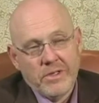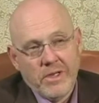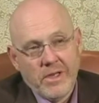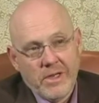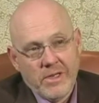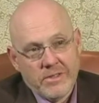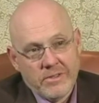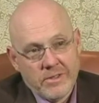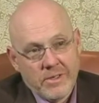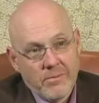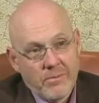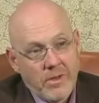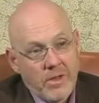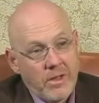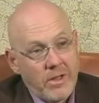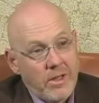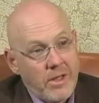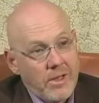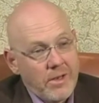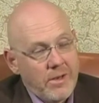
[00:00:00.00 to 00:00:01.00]
has a
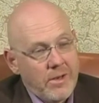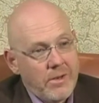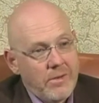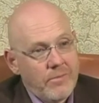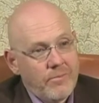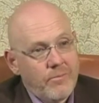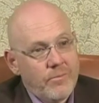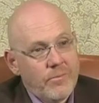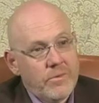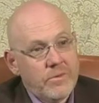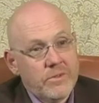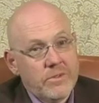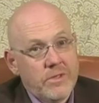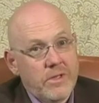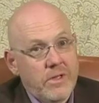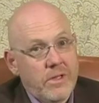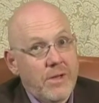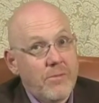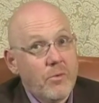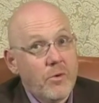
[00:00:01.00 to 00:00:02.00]
lot
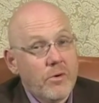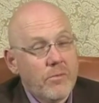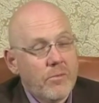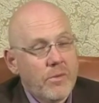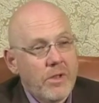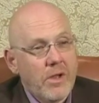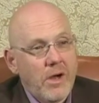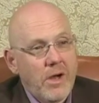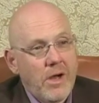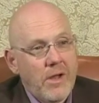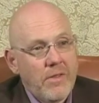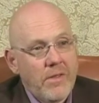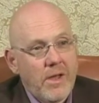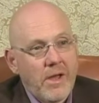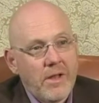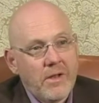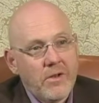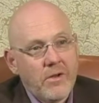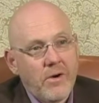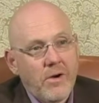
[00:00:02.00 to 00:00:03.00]
more beyond
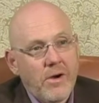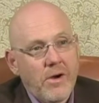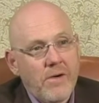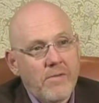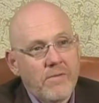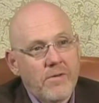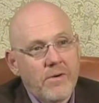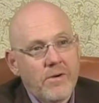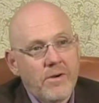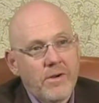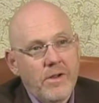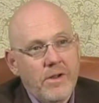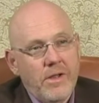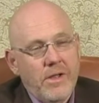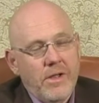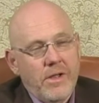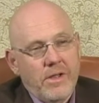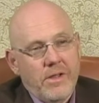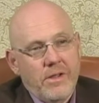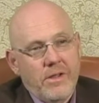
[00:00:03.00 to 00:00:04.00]
that to offer
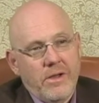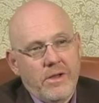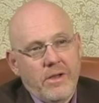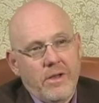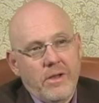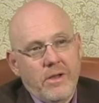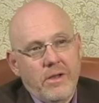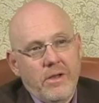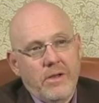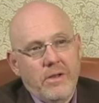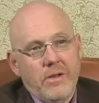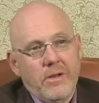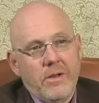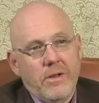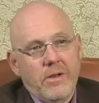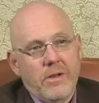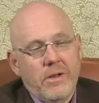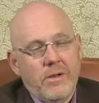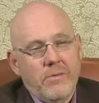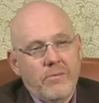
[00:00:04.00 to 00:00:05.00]
that can
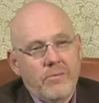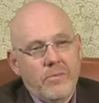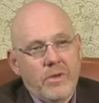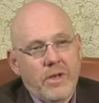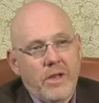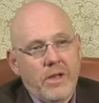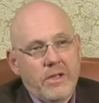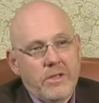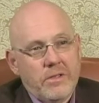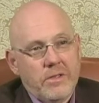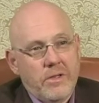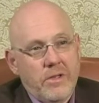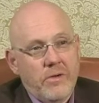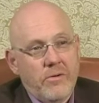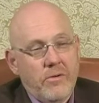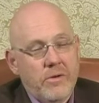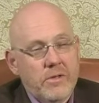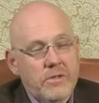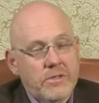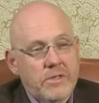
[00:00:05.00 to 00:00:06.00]
take an
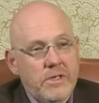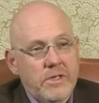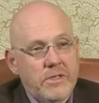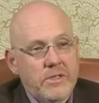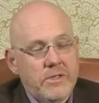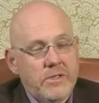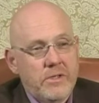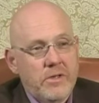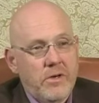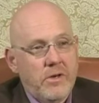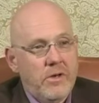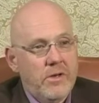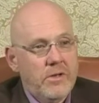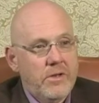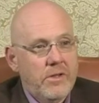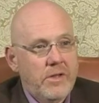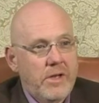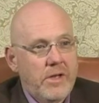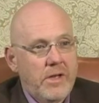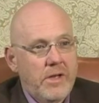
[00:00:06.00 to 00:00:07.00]
organization onto
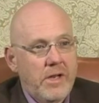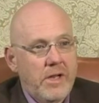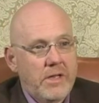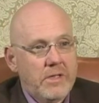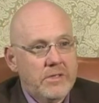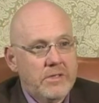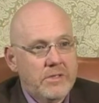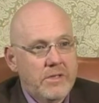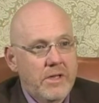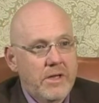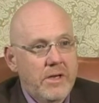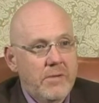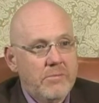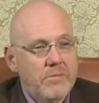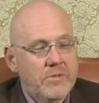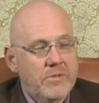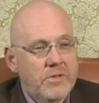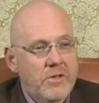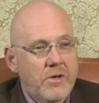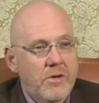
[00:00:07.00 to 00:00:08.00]
that next step.
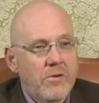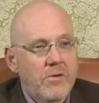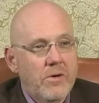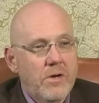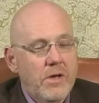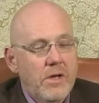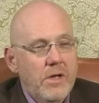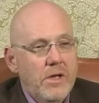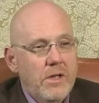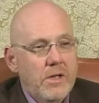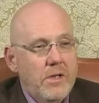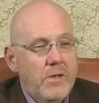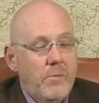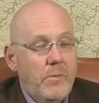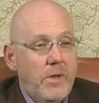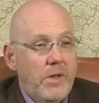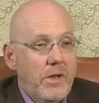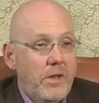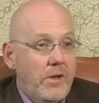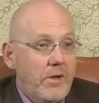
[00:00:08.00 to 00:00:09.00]
So
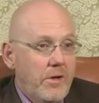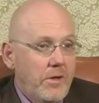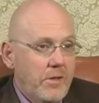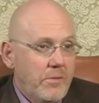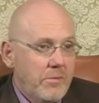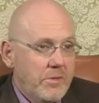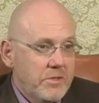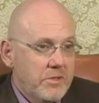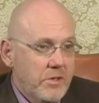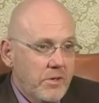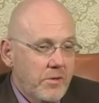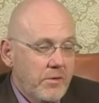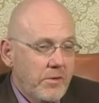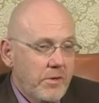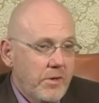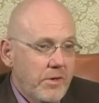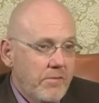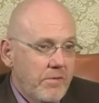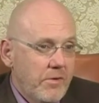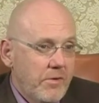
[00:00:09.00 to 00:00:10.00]
depending on the maturity
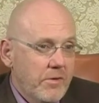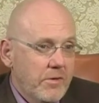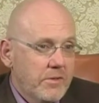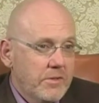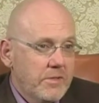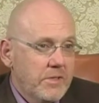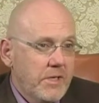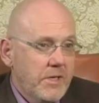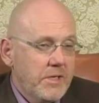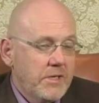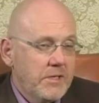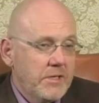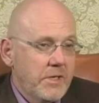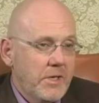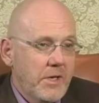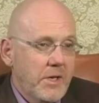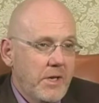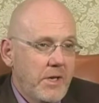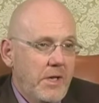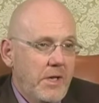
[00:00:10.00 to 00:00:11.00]
of the organization,